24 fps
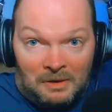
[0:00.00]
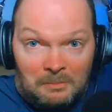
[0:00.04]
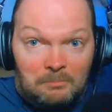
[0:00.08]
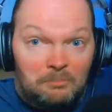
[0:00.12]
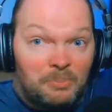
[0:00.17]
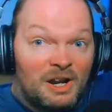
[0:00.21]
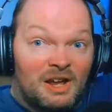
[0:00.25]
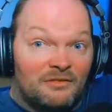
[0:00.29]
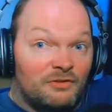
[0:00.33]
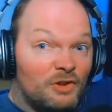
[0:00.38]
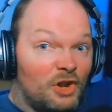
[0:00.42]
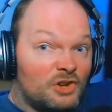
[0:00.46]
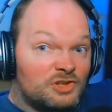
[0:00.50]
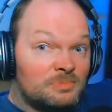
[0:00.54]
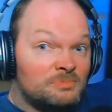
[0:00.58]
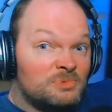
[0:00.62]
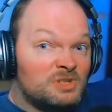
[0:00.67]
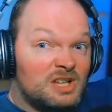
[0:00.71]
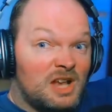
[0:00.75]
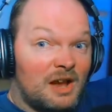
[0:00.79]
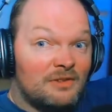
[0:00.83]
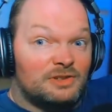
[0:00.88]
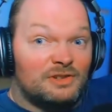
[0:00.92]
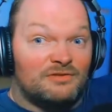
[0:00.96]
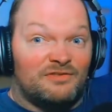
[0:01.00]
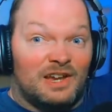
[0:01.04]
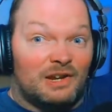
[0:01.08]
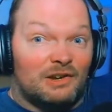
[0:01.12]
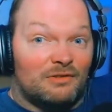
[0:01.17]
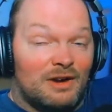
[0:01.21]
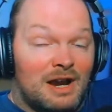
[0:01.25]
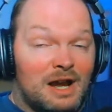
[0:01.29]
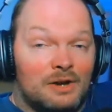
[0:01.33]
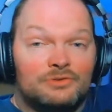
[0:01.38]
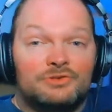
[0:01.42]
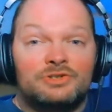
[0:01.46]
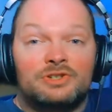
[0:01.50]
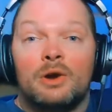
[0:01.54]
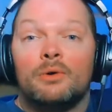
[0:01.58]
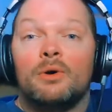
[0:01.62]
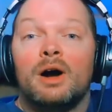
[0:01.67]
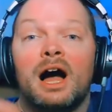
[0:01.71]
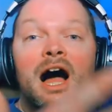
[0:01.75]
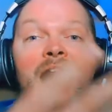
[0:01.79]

But I've got some stuff to figure out, so